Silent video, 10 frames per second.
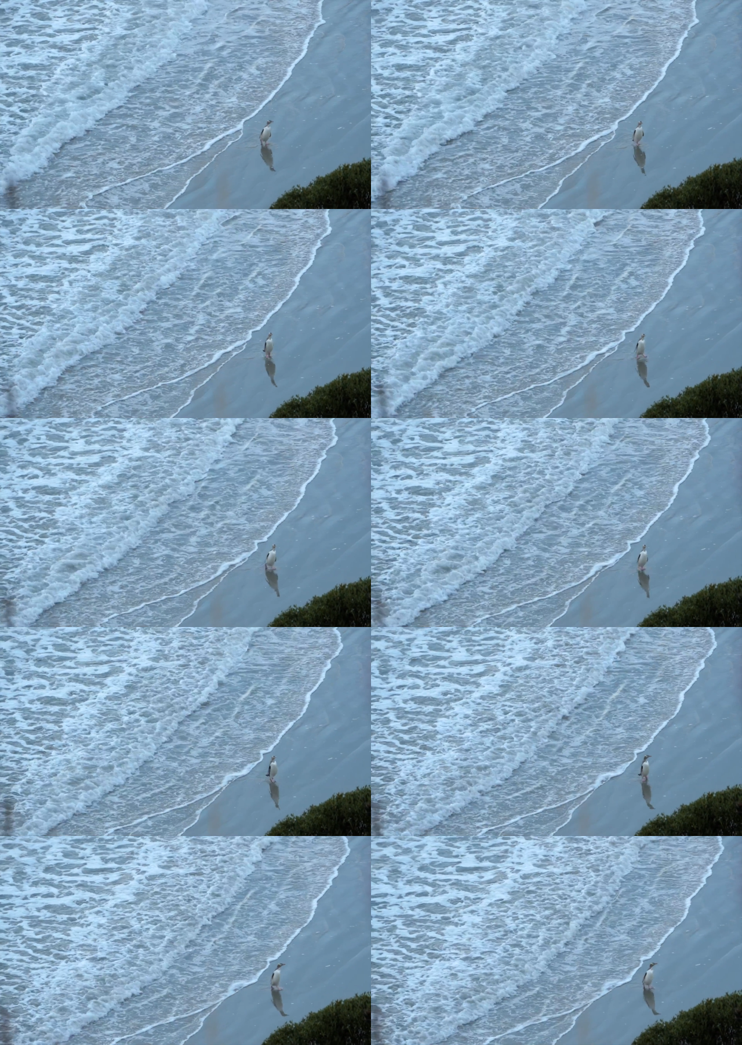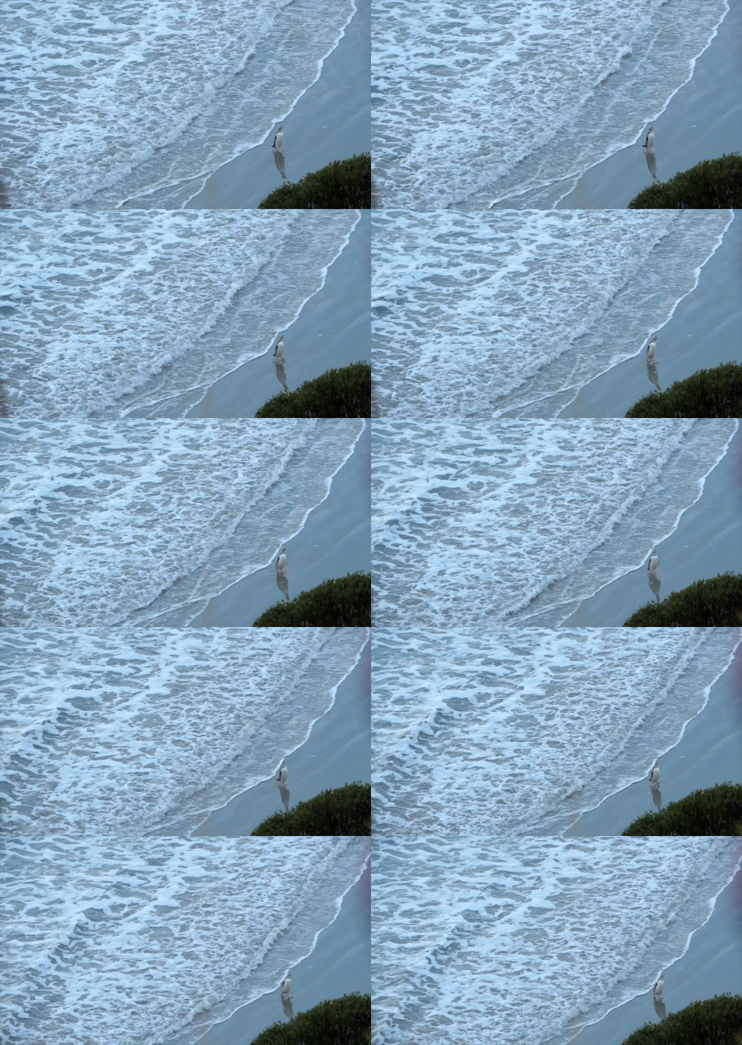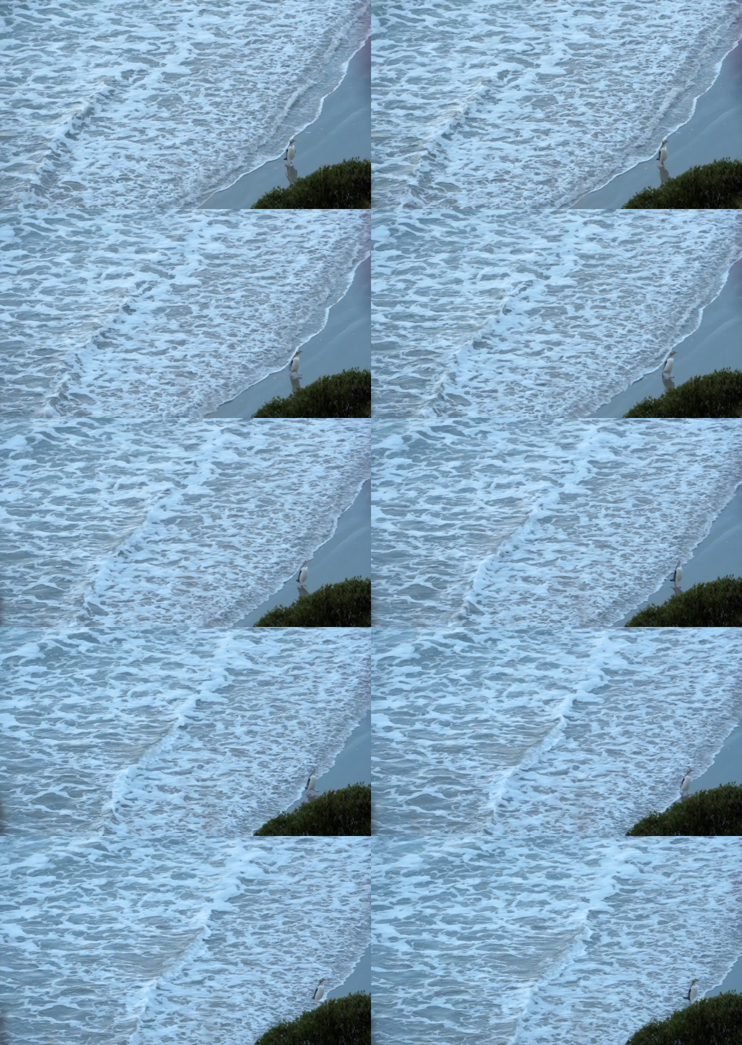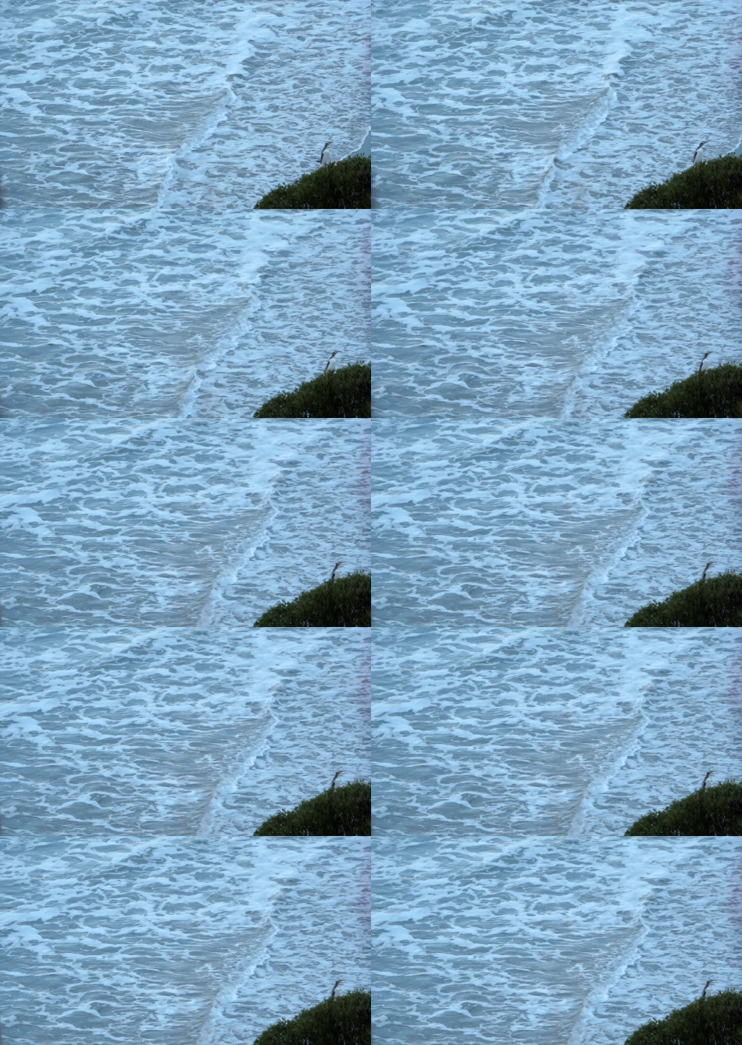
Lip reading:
Nobody's mouth can be seen.